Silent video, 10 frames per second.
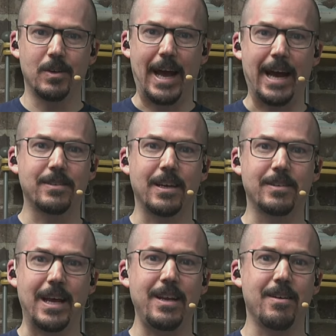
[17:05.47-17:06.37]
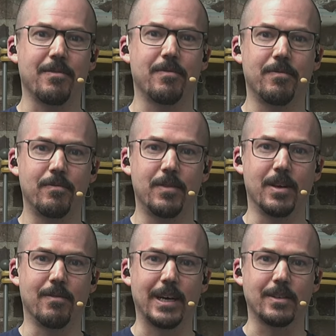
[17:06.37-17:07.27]
access any of the
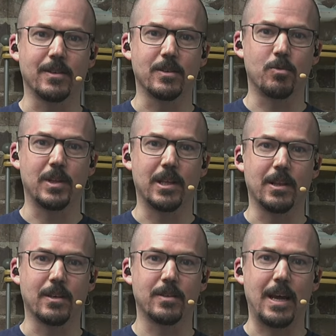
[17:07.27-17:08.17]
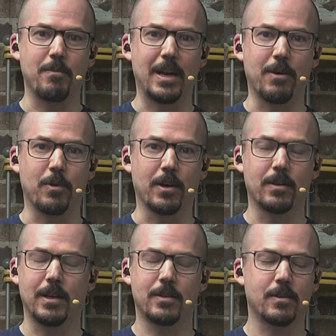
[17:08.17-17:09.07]
devices within the same yep. network.
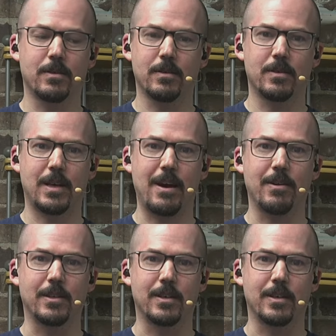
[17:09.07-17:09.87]
That's scary